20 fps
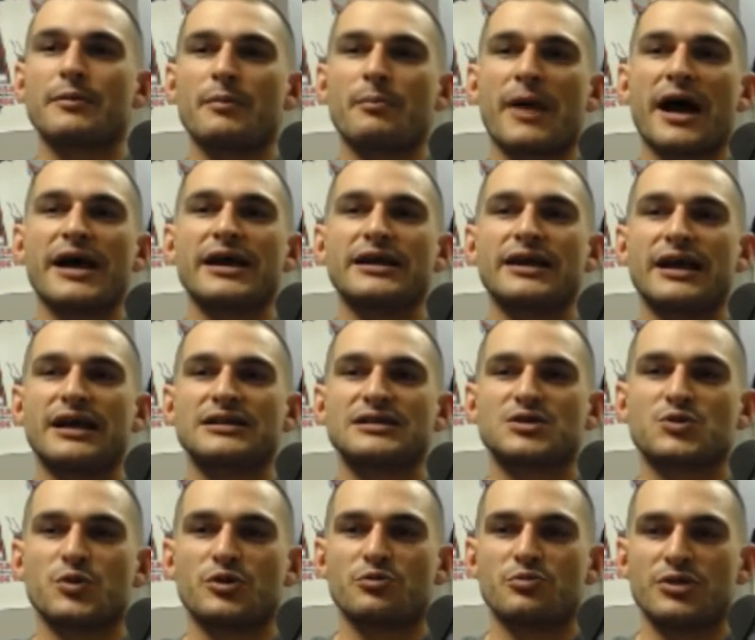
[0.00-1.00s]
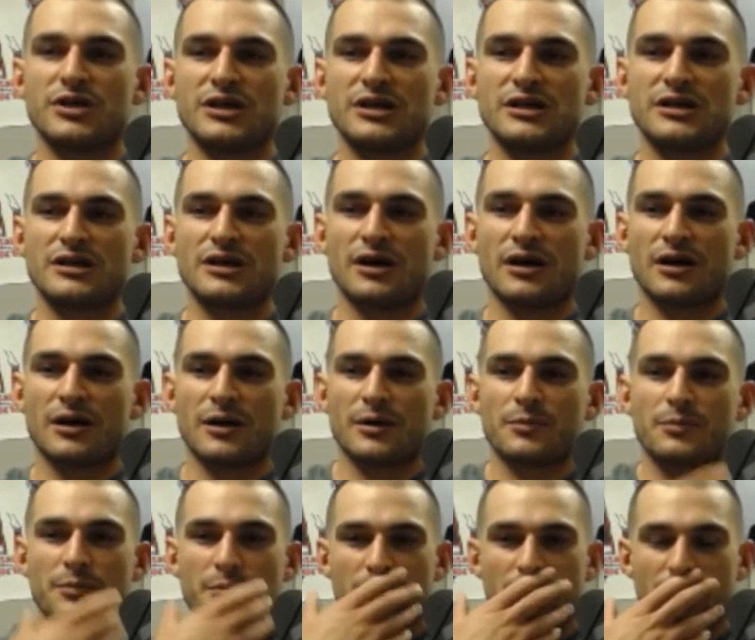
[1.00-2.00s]
My guess would be
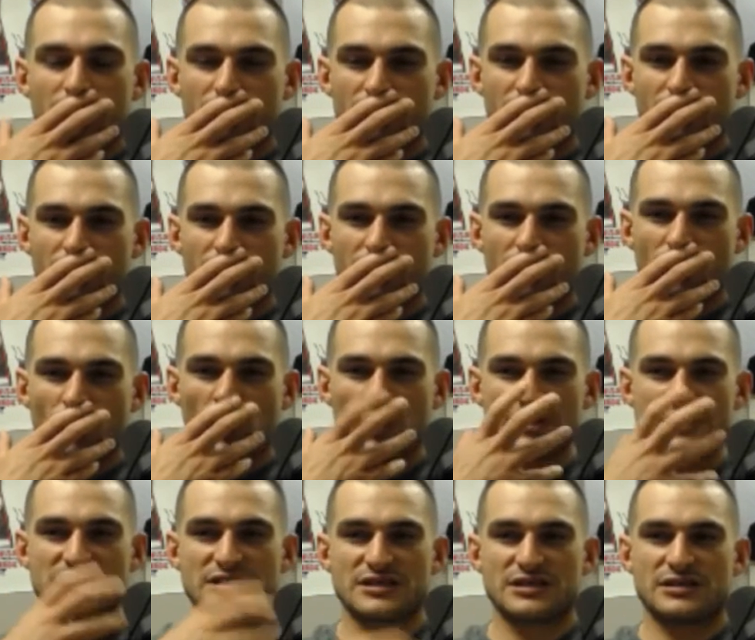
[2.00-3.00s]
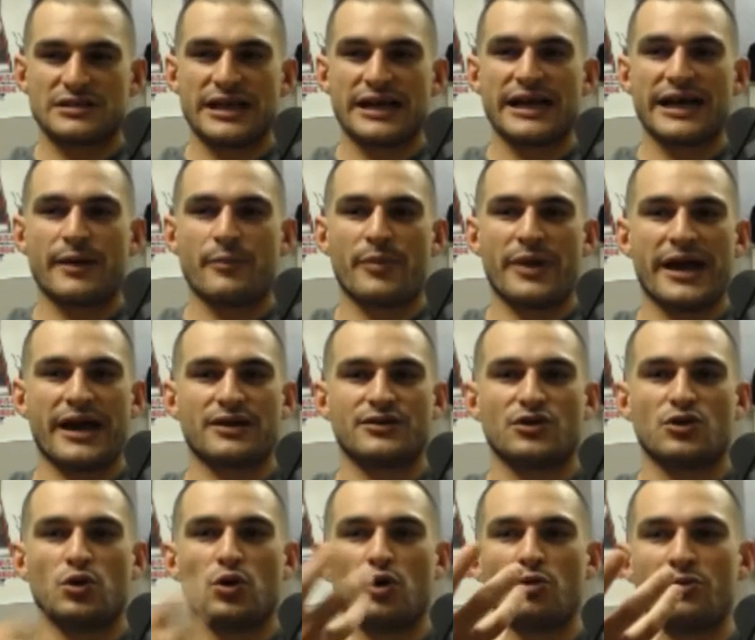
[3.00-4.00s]
once they got
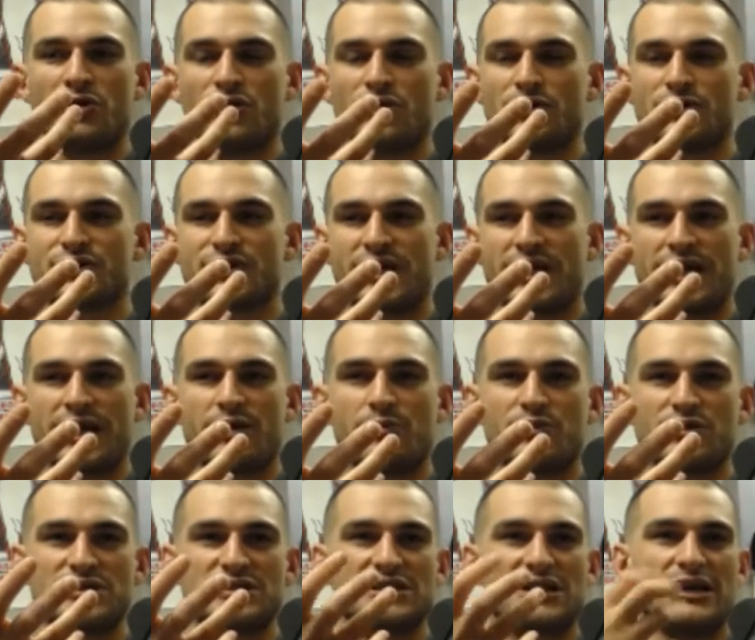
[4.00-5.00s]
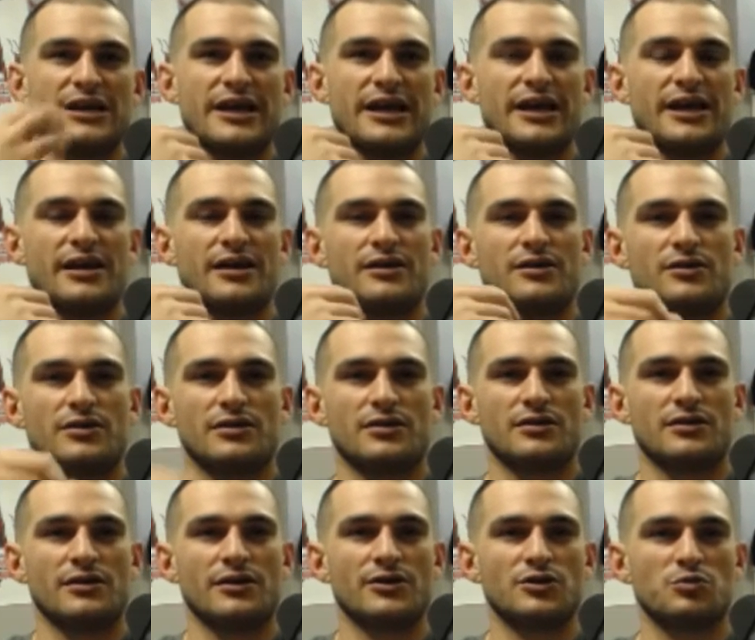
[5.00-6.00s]
back to Cole Miller's camp and said, hey,
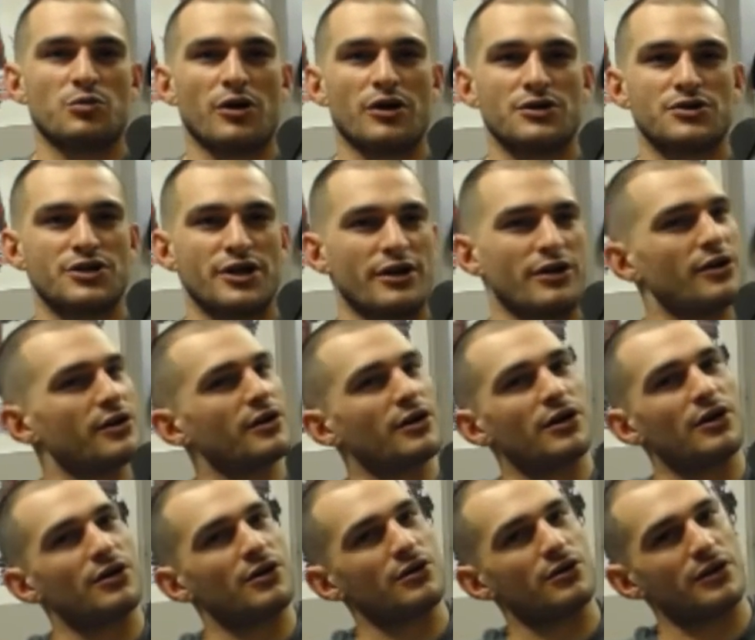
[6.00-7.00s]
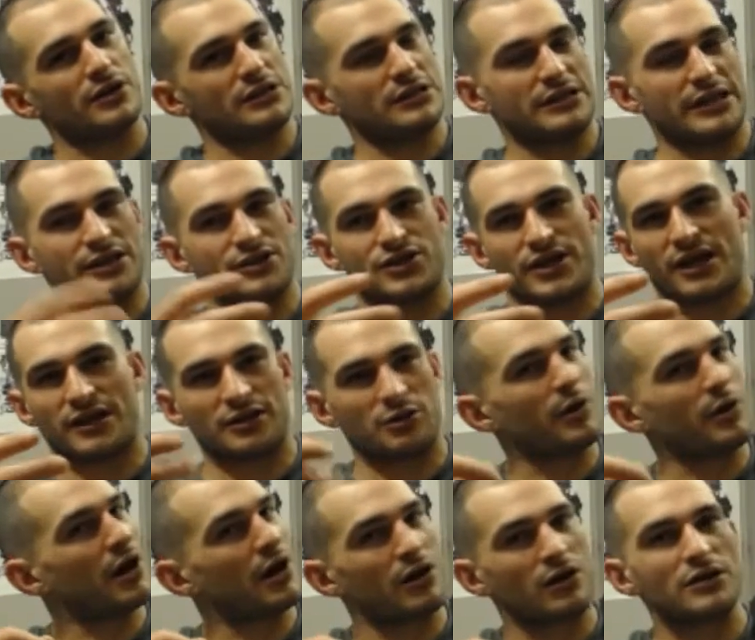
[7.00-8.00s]
here's Mark Cherico, and they
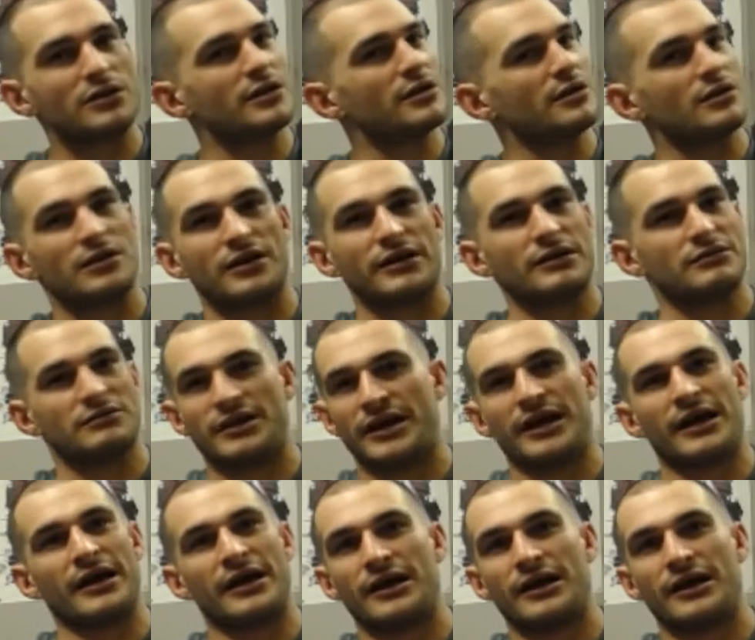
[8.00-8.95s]
checked him out, and they were like,